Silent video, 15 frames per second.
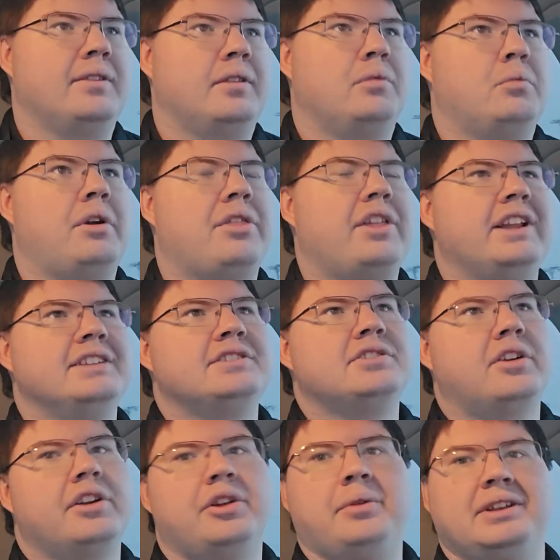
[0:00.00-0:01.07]
Where things
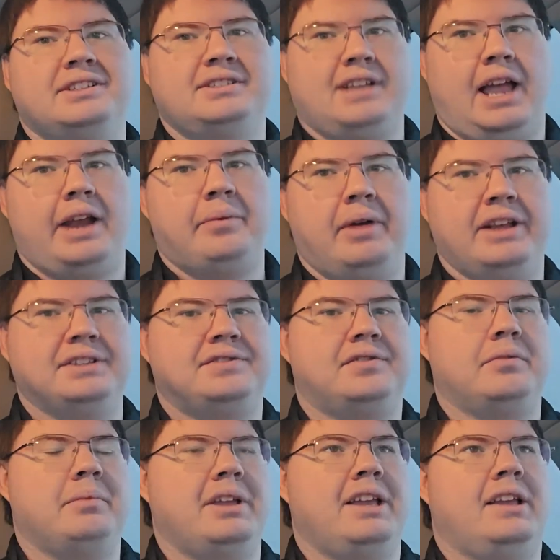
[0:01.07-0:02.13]
started going sideways
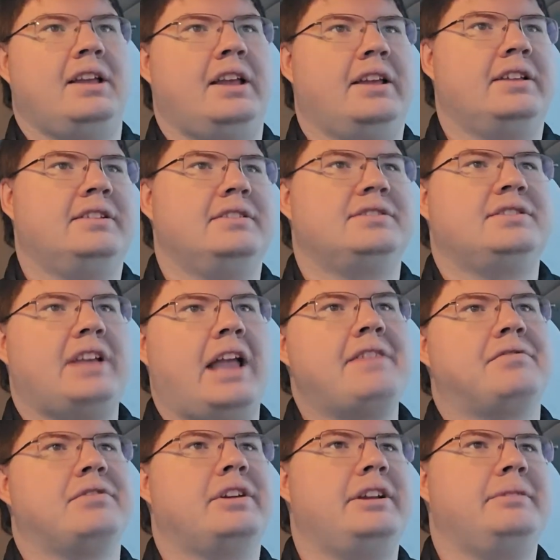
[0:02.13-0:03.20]
for me is
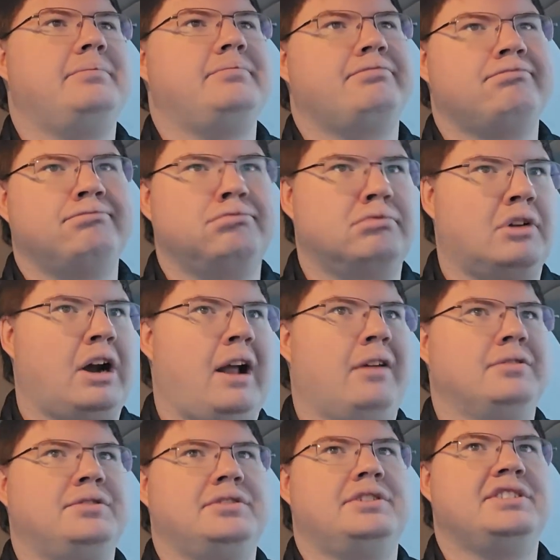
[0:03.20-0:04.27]
every
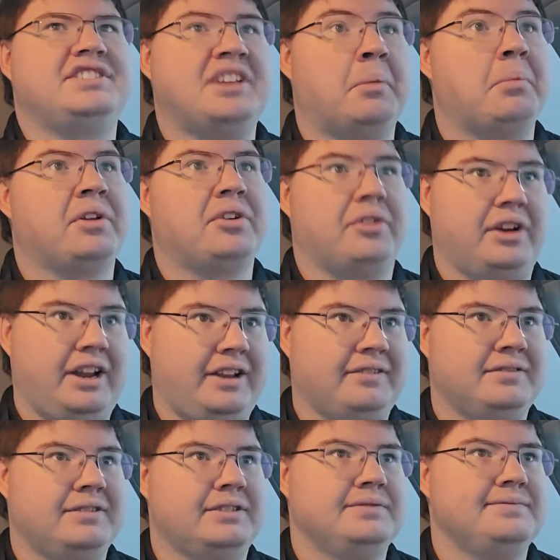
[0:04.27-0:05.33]
browser, to some degree,
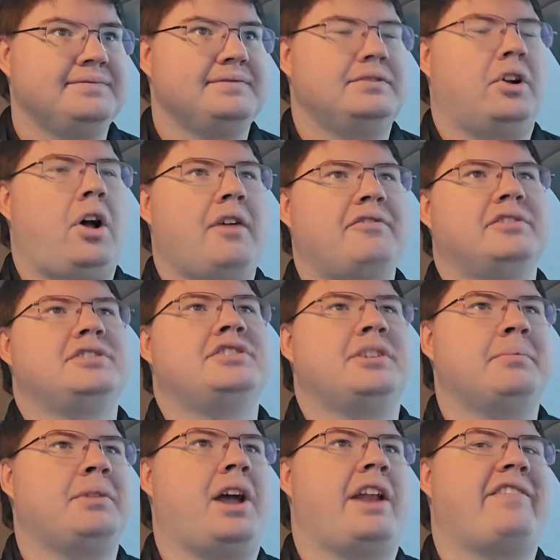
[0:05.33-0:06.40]
offers
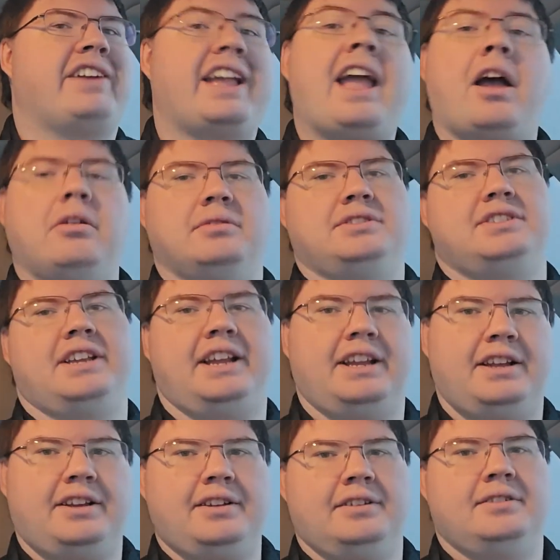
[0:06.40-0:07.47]
some kind of account
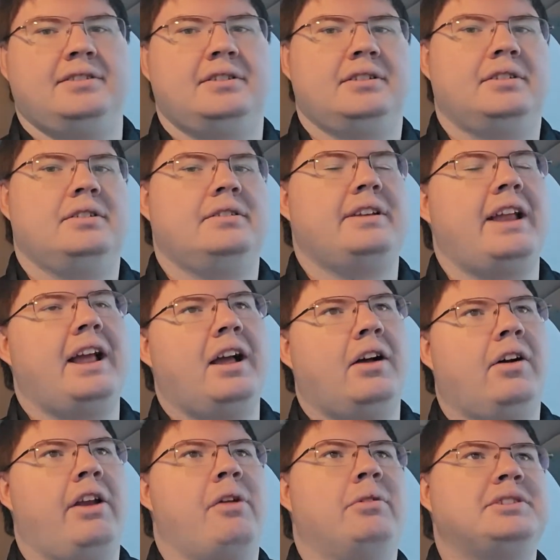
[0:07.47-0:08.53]
sync.
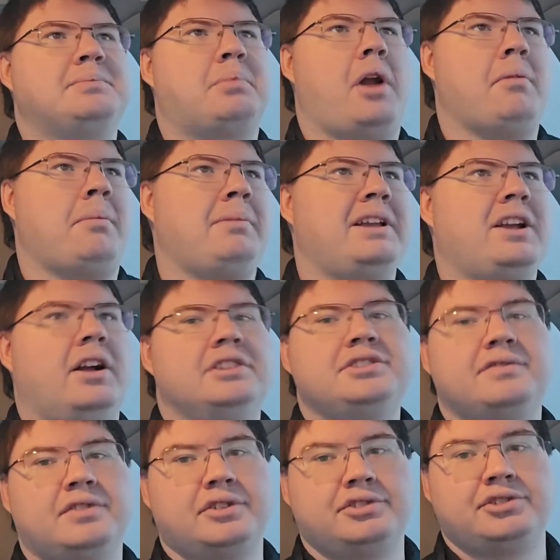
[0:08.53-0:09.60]
Now, I know it's probably
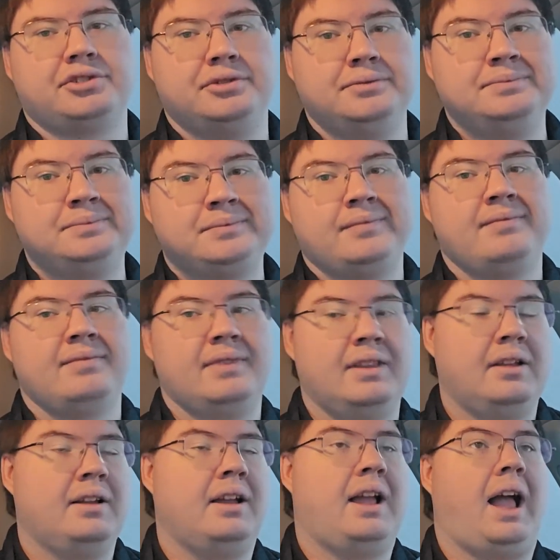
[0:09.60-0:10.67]
controversial.
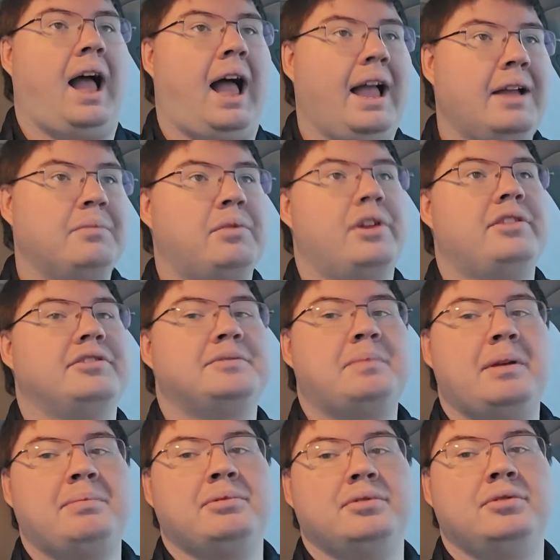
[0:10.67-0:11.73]
I am one of those
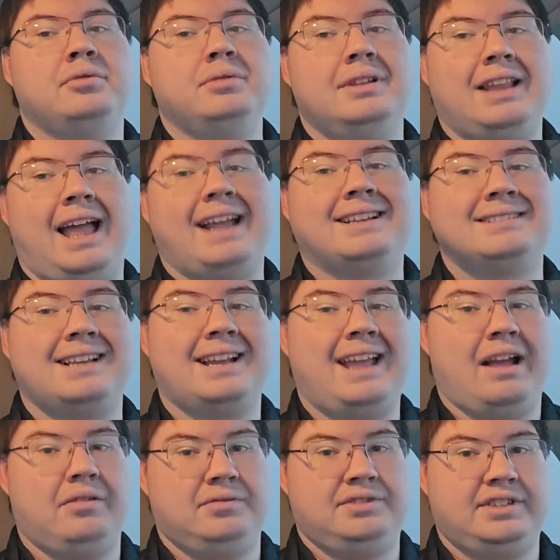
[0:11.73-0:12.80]
people who likes
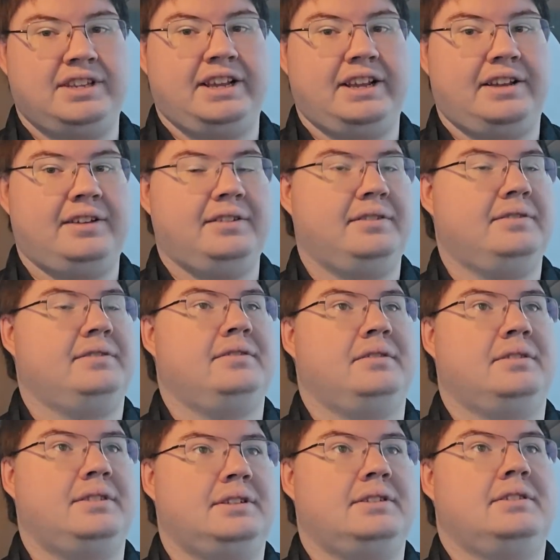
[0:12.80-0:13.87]
account sync.
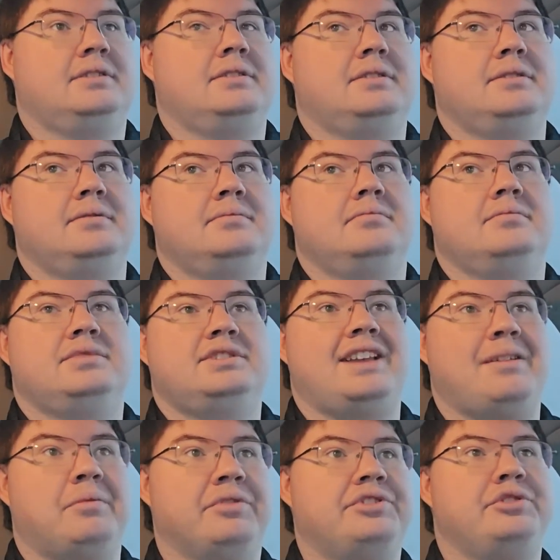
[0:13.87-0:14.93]

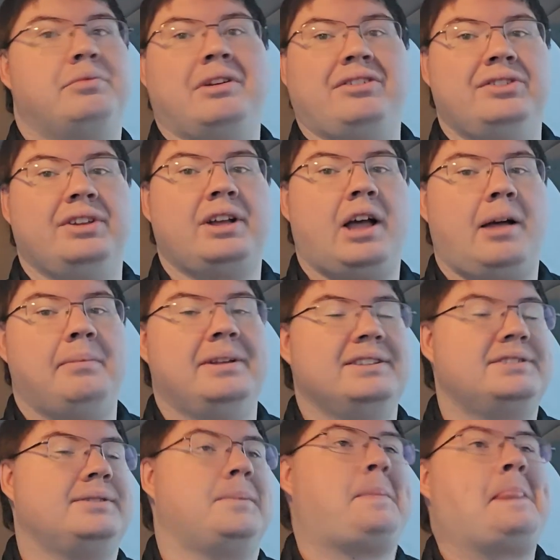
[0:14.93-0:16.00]
Say what you will in the comments.